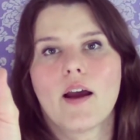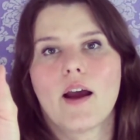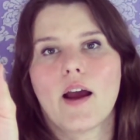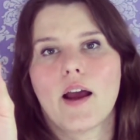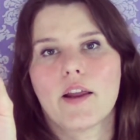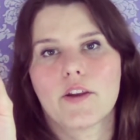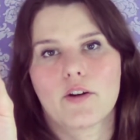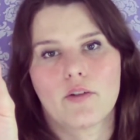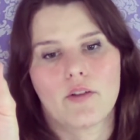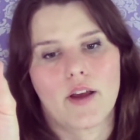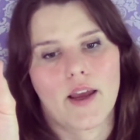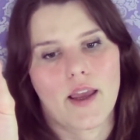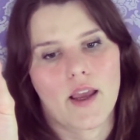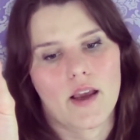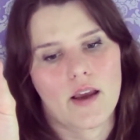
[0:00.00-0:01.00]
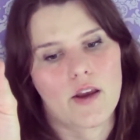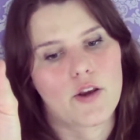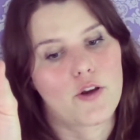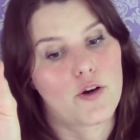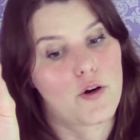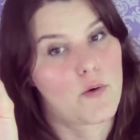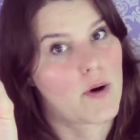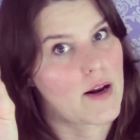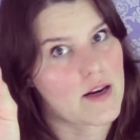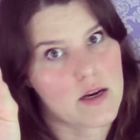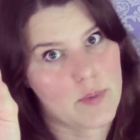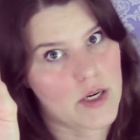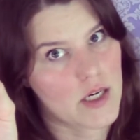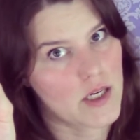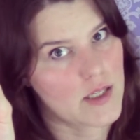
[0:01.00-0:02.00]
and you're like, you don't want
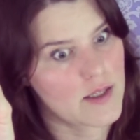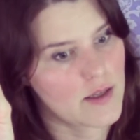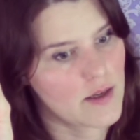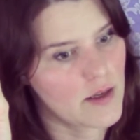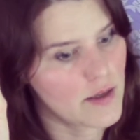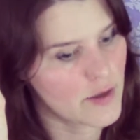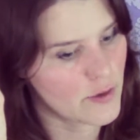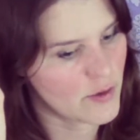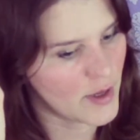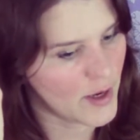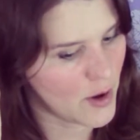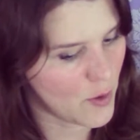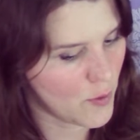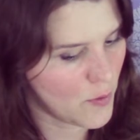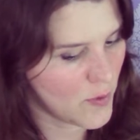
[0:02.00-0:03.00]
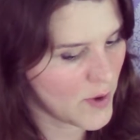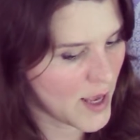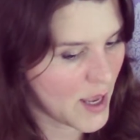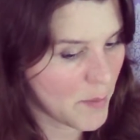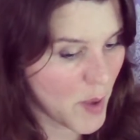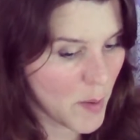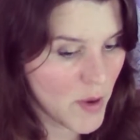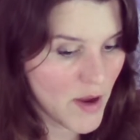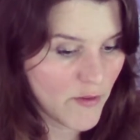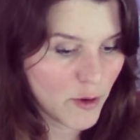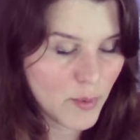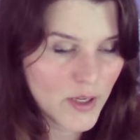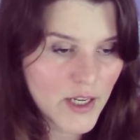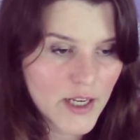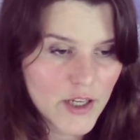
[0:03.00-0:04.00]
anybody to see it. You're like, okay, maybe
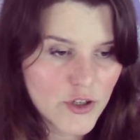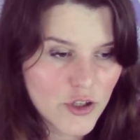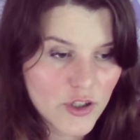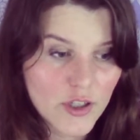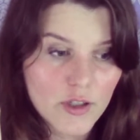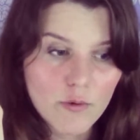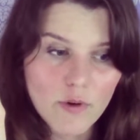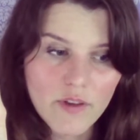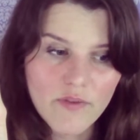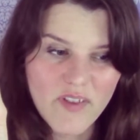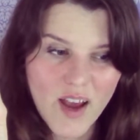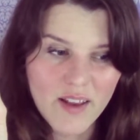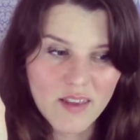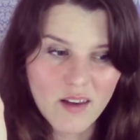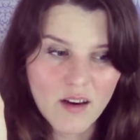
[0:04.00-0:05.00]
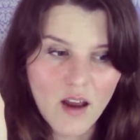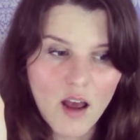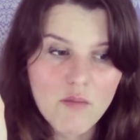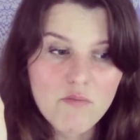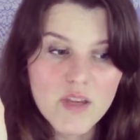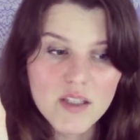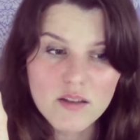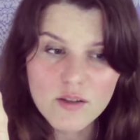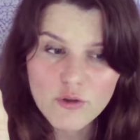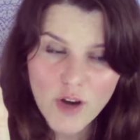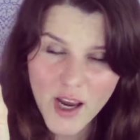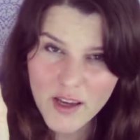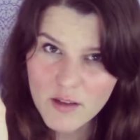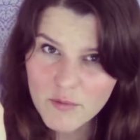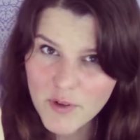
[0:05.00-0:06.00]
everybody can just ignore the fact that I missed the
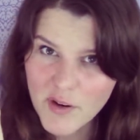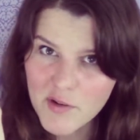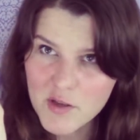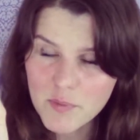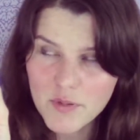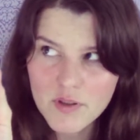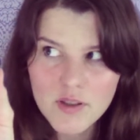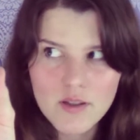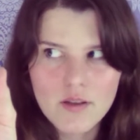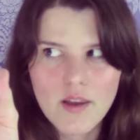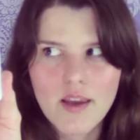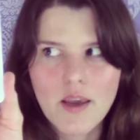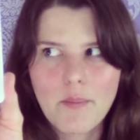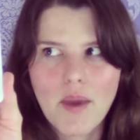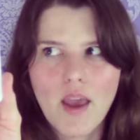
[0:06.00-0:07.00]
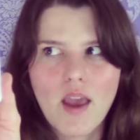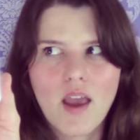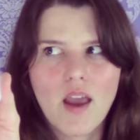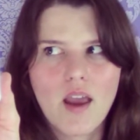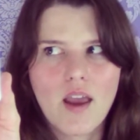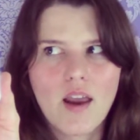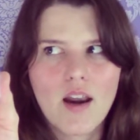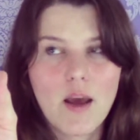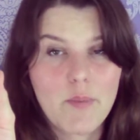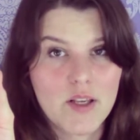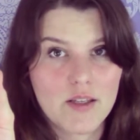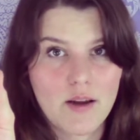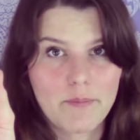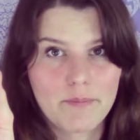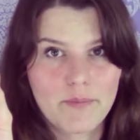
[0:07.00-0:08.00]
dragon when I was supposed to slay him, and I
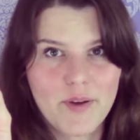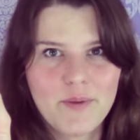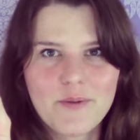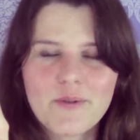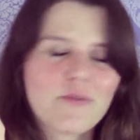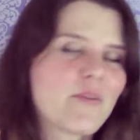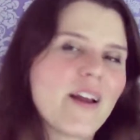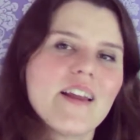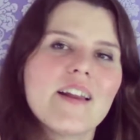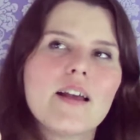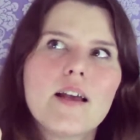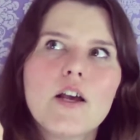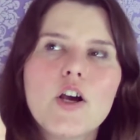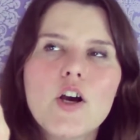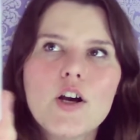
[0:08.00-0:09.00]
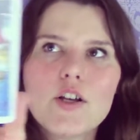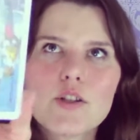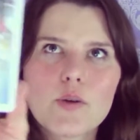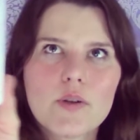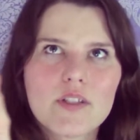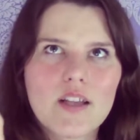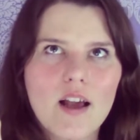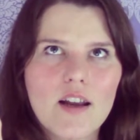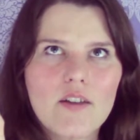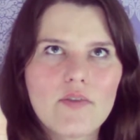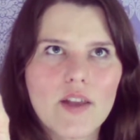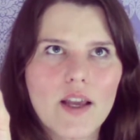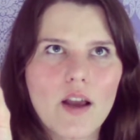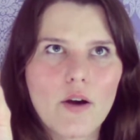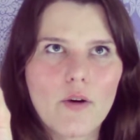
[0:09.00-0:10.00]
messed up, right? So it's kind of
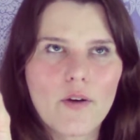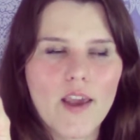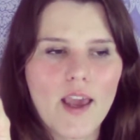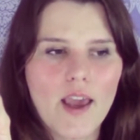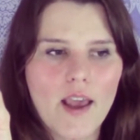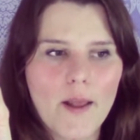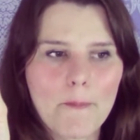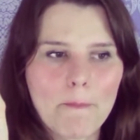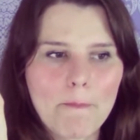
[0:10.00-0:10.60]
like, okay,